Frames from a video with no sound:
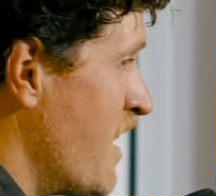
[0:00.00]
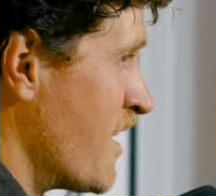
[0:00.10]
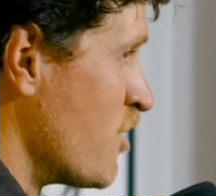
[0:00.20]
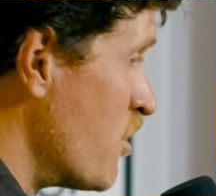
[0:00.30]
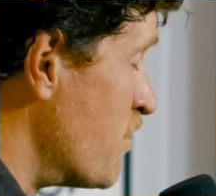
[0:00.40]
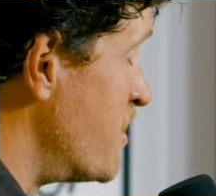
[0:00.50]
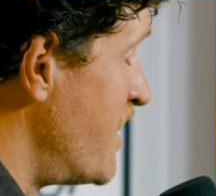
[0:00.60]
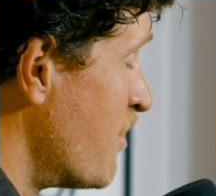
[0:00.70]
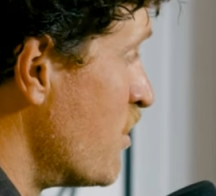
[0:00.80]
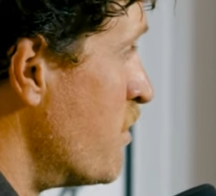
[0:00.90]
uh, clonal
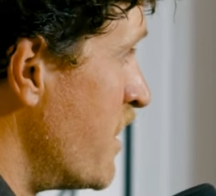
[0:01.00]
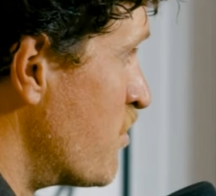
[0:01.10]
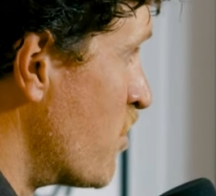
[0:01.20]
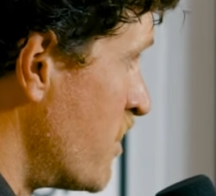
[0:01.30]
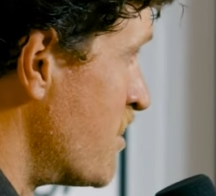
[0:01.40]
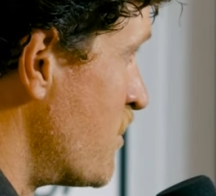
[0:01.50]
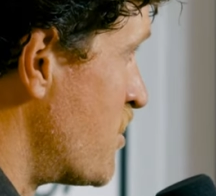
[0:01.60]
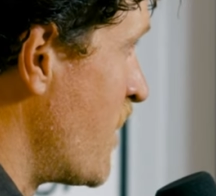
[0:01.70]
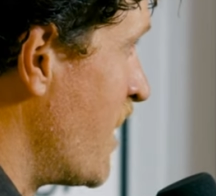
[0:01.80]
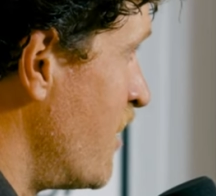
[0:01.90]
material being brought into
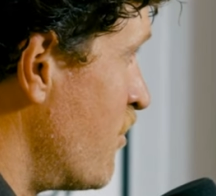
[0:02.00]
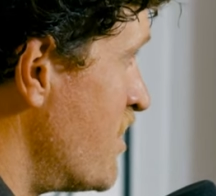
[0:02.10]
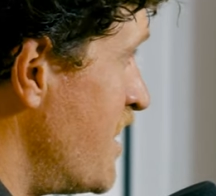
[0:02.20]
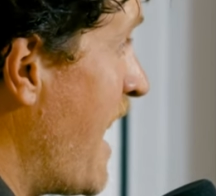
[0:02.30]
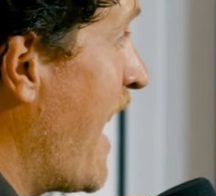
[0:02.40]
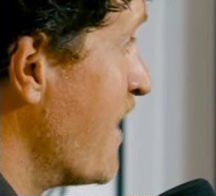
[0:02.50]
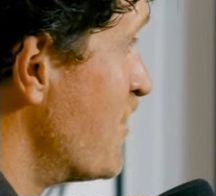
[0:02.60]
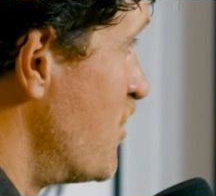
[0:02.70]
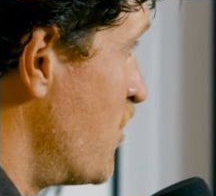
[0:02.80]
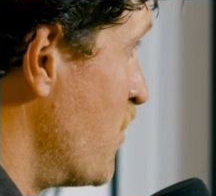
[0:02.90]
Australia as the
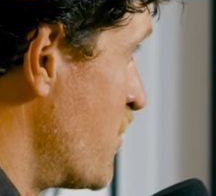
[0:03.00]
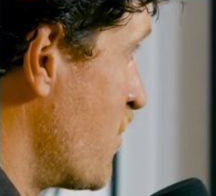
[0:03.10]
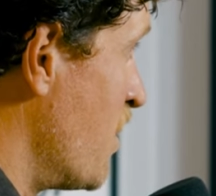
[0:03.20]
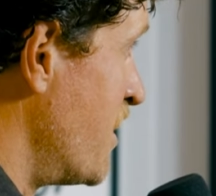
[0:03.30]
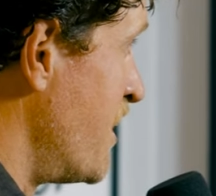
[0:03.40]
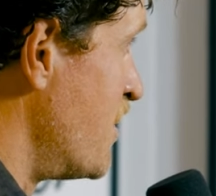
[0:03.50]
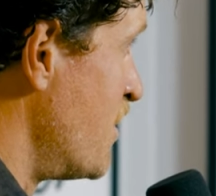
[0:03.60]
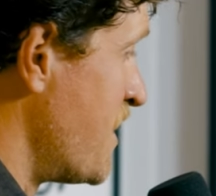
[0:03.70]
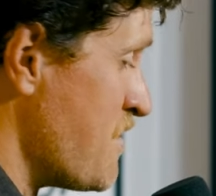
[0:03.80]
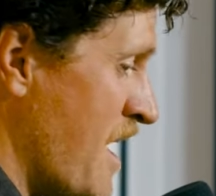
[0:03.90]
answer towards quality. Do
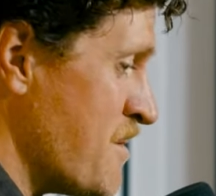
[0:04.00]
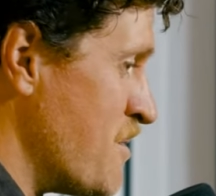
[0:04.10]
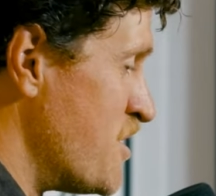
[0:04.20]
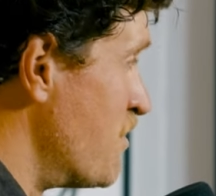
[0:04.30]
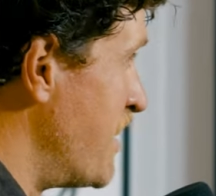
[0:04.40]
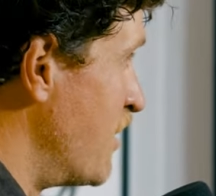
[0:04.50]
you think maybe we should